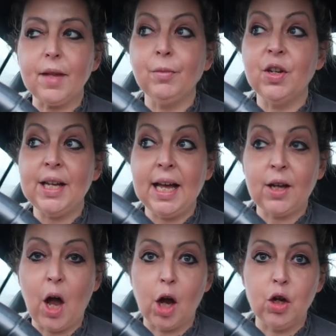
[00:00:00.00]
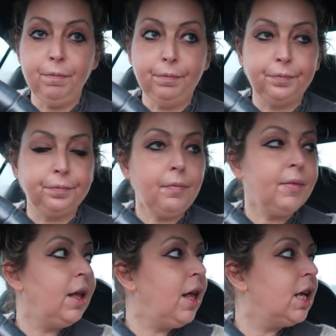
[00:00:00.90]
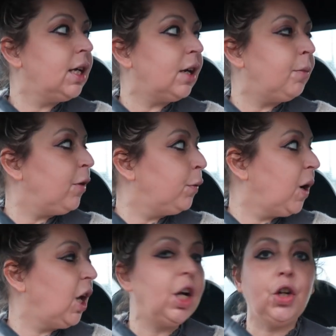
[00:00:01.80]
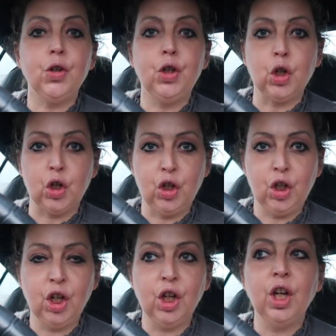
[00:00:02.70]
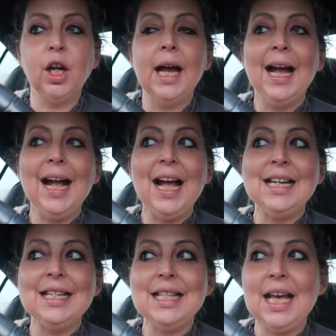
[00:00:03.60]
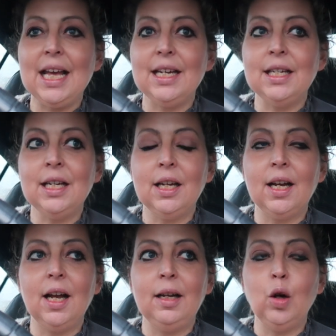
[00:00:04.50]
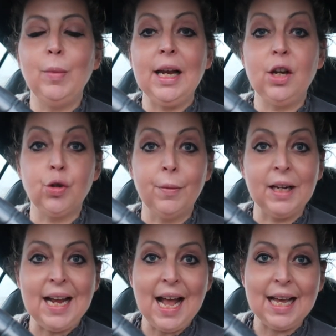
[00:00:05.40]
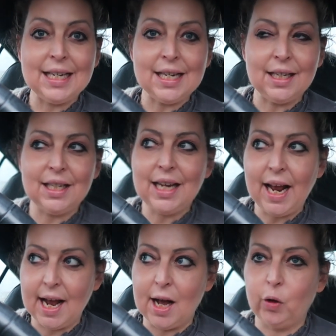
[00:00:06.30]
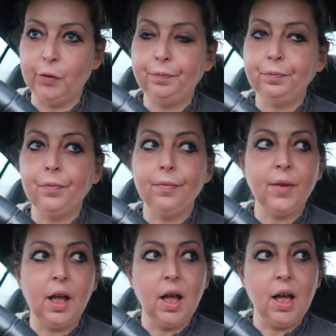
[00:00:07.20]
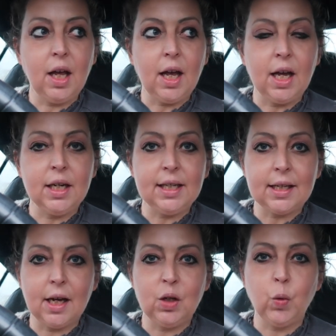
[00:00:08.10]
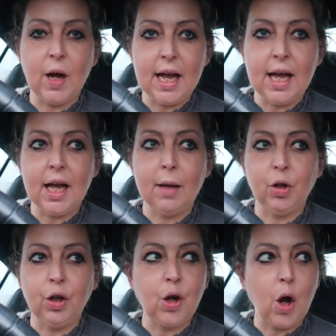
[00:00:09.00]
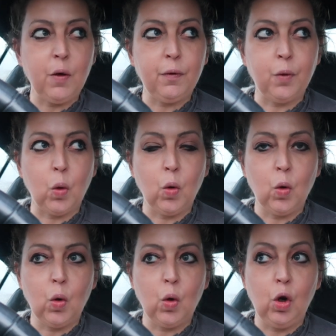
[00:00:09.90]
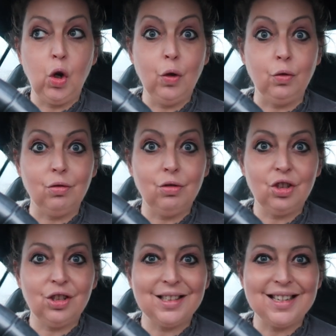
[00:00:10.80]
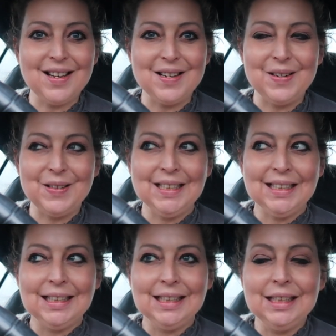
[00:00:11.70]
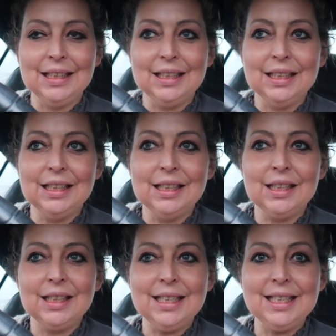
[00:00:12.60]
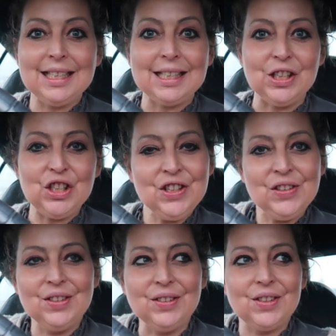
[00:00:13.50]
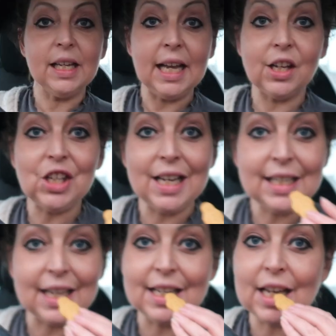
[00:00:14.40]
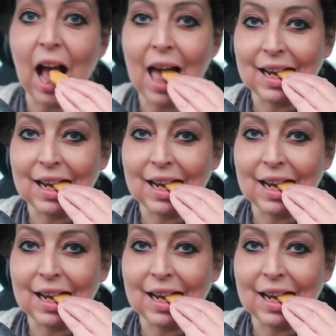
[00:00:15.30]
I'm going to head home, get a bit of work done, and then a little bit later on I'm going to head into town and decide where I'm going to go for lunch. So, decisions. Catch you later, kids.